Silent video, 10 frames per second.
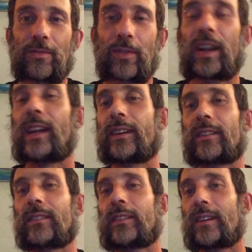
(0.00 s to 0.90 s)

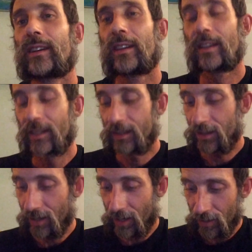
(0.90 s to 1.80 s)
friend,
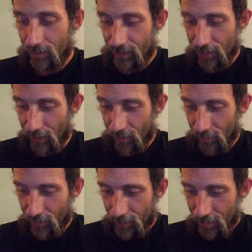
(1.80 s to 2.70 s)

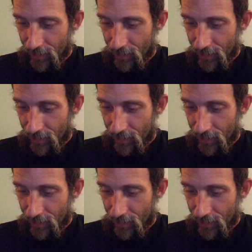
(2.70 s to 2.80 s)
so